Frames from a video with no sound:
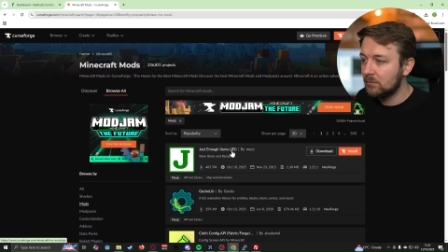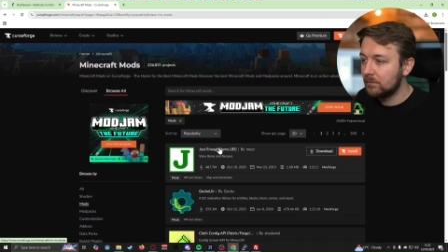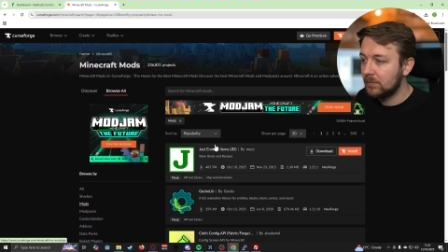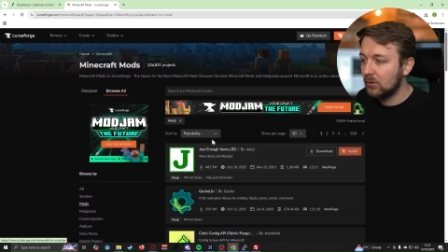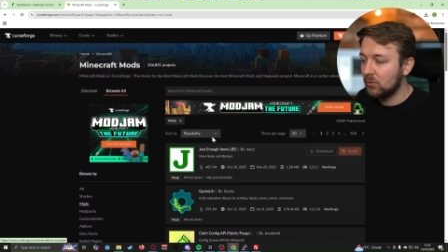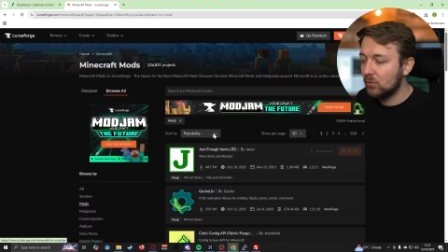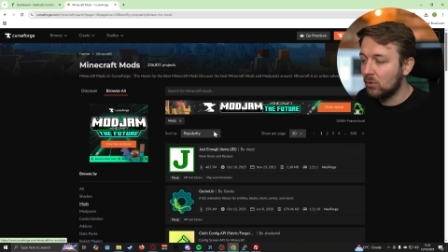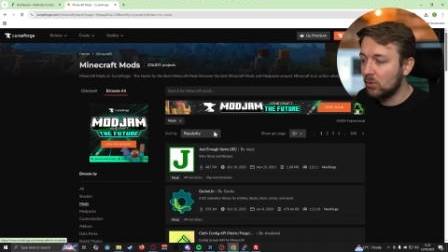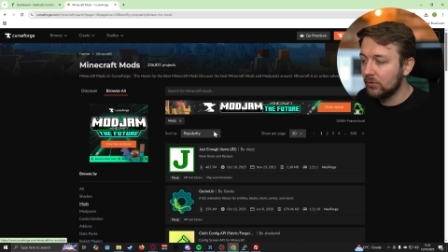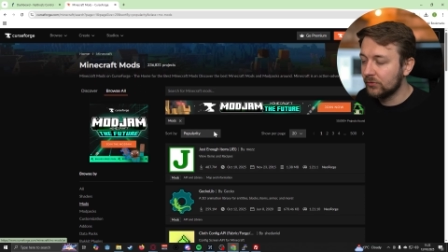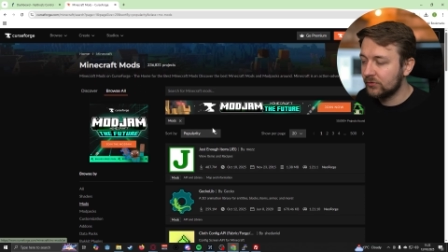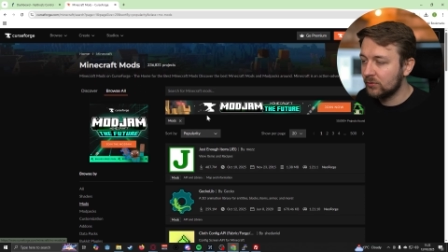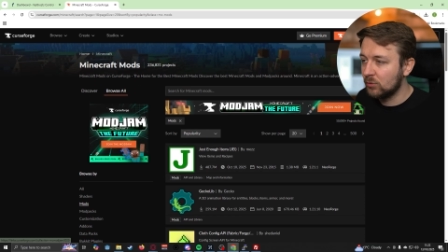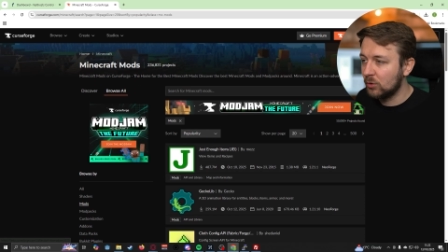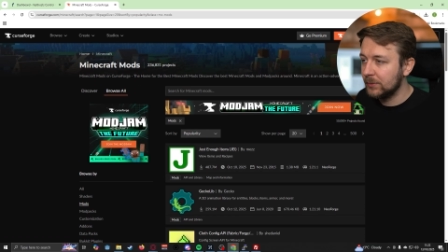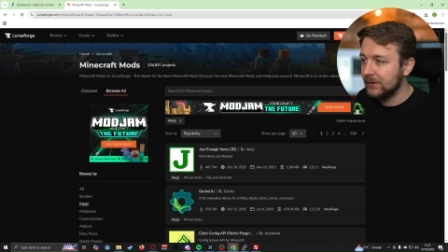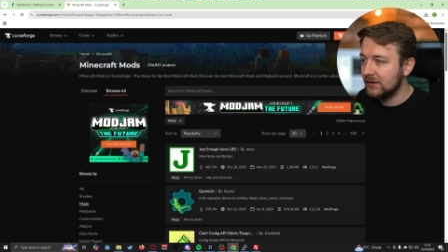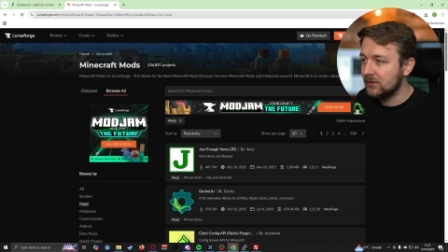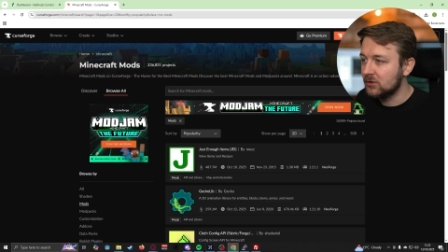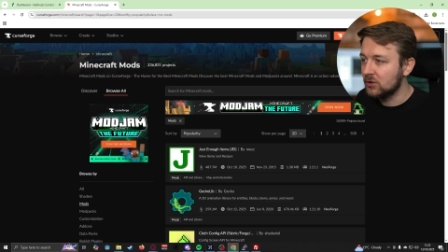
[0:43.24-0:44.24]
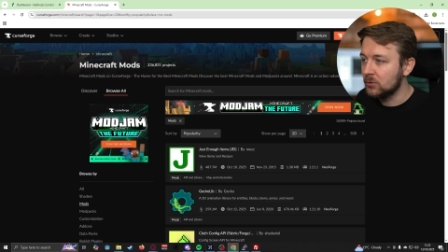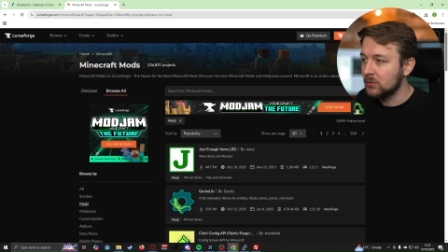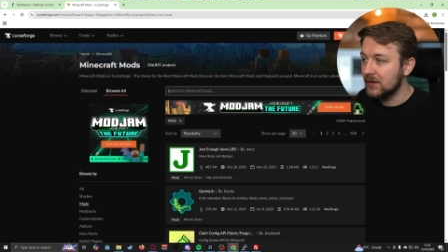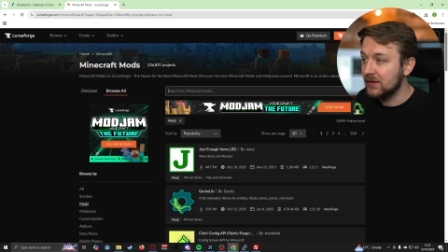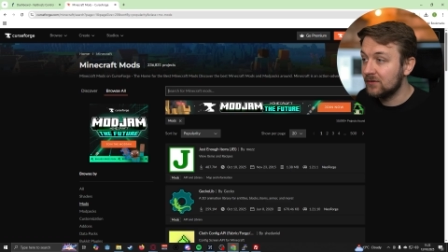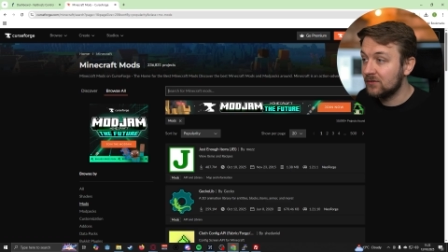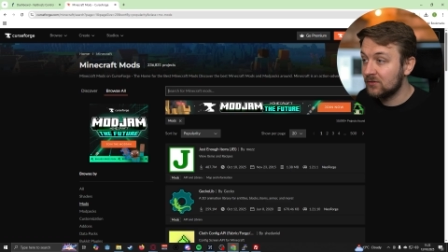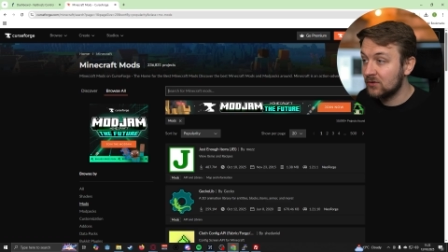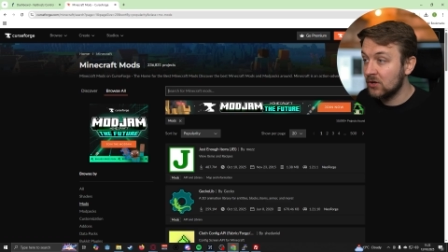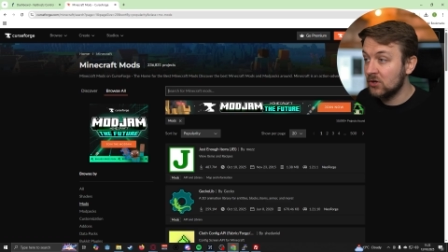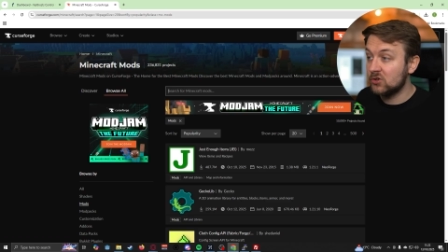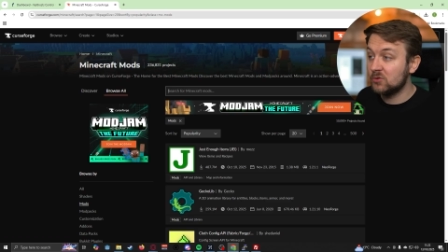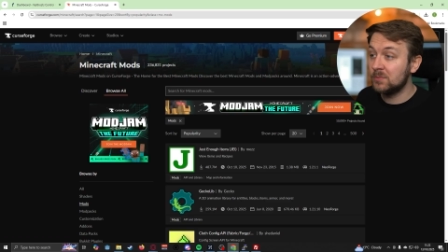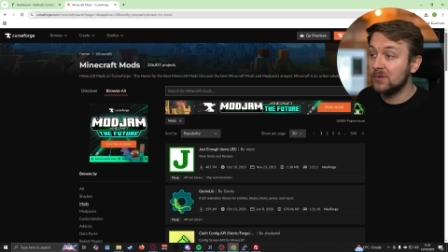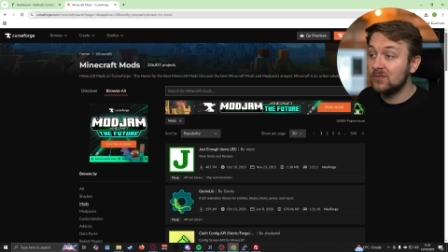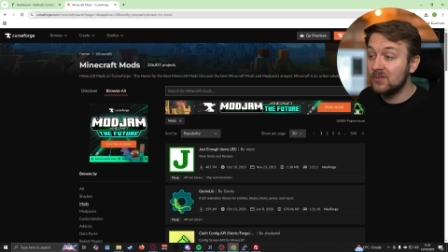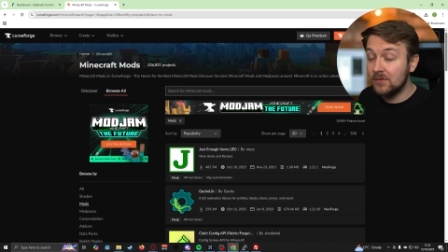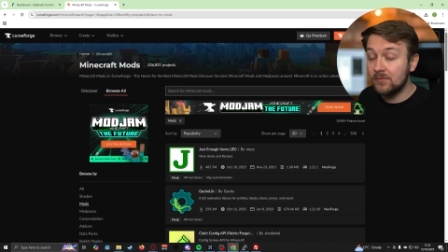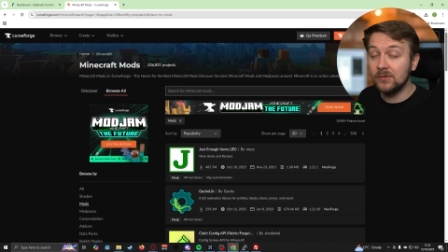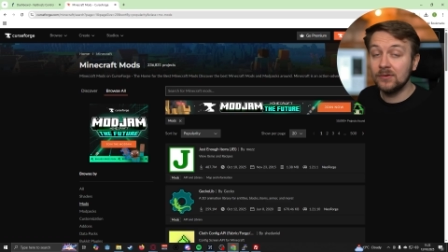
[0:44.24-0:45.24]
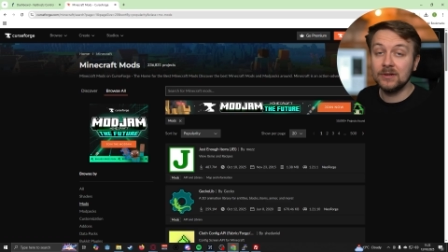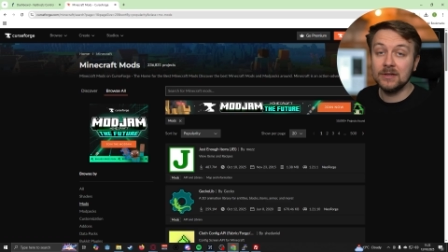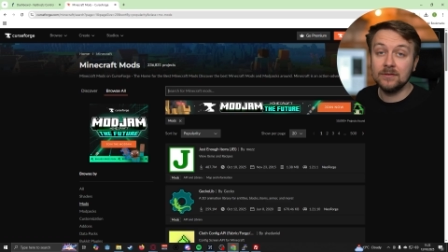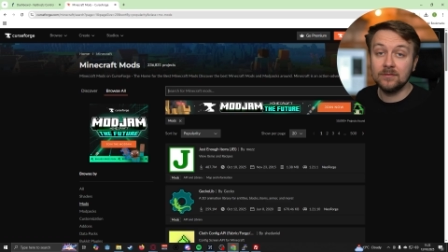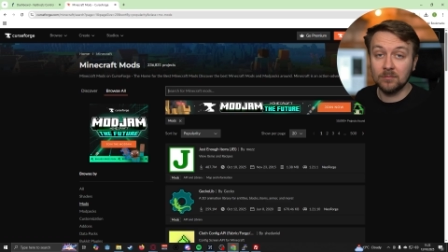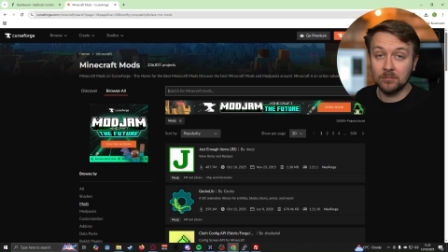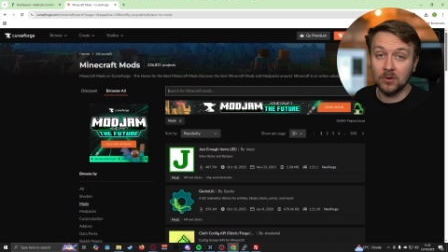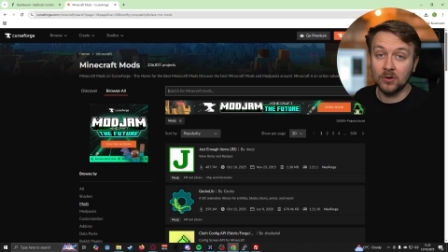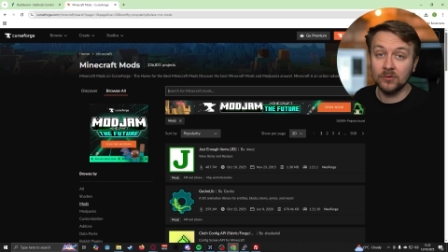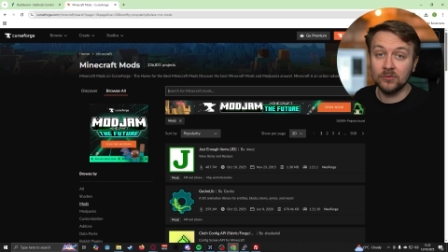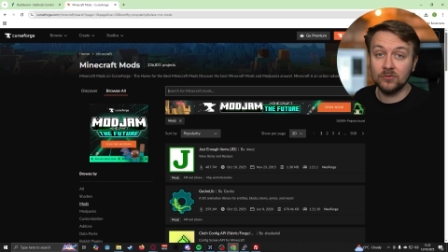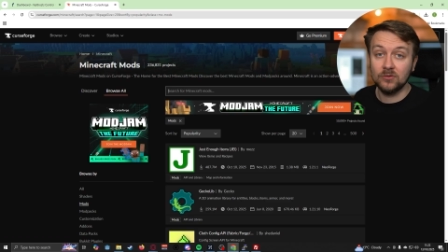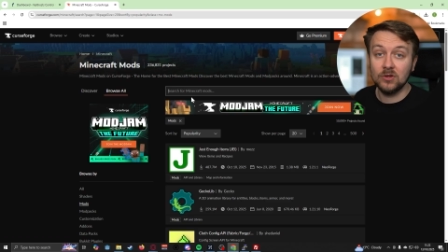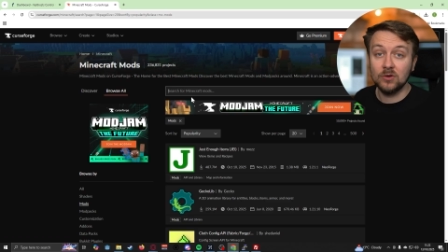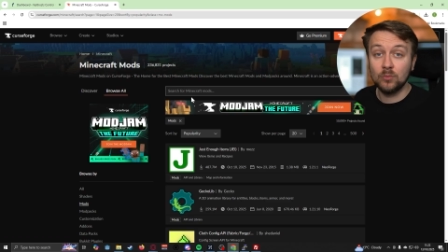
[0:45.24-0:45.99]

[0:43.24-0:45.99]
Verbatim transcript: But also what we can do is search specifically for mods